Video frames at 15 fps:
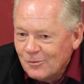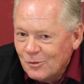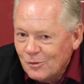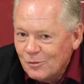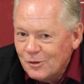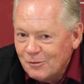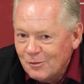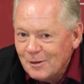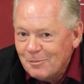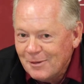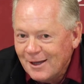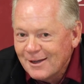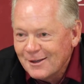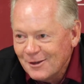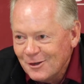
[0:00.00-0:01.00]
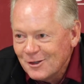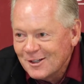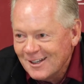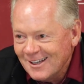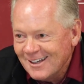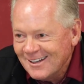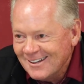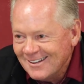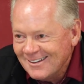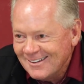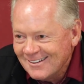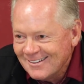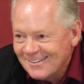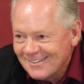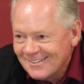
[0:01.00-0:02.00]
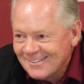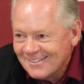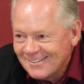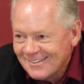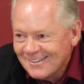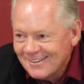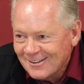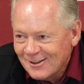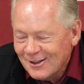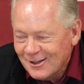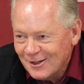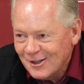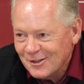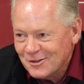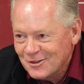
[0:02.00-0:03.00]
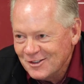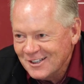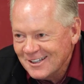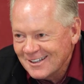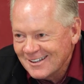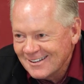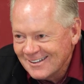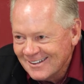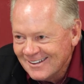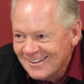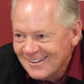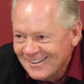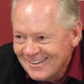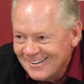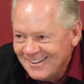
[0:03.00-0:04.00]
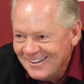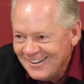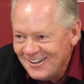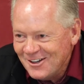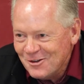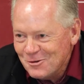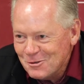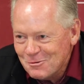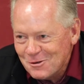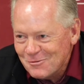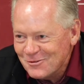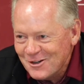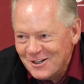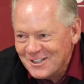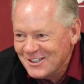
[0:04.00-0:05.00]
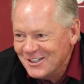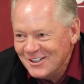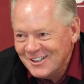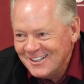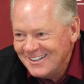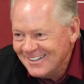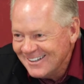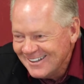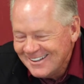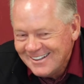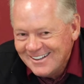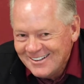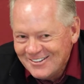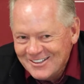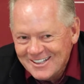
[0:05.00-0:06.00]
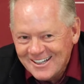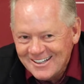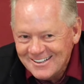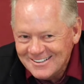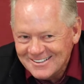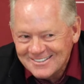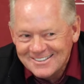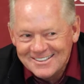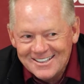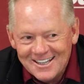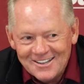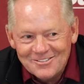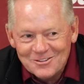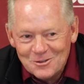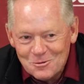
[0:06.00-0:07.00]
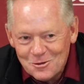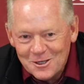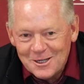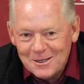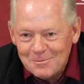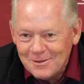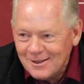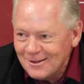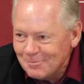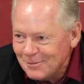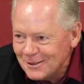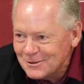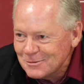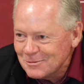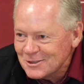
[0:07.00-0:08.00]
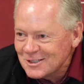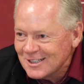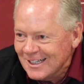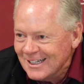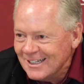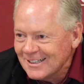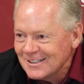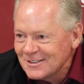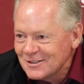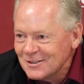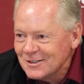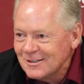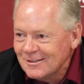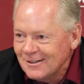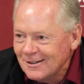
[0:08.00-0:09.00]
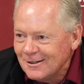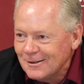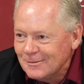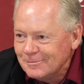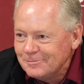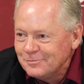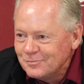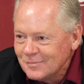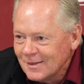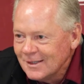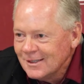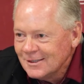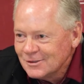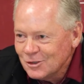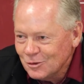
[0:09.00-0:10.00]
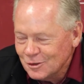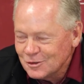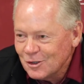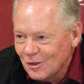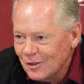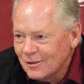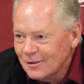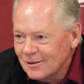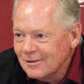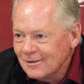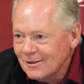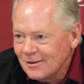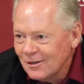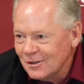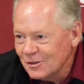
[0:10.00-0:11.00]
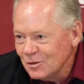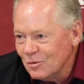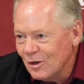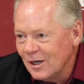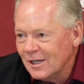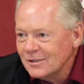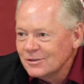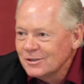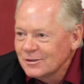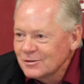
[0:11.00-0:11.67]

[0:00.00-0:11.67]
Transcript: Well, we went back and looked at it. Kind of got sick. You know, we weren't very good. We kind of just gave it away, made a bunch of mistakes, and it's always hard to watch.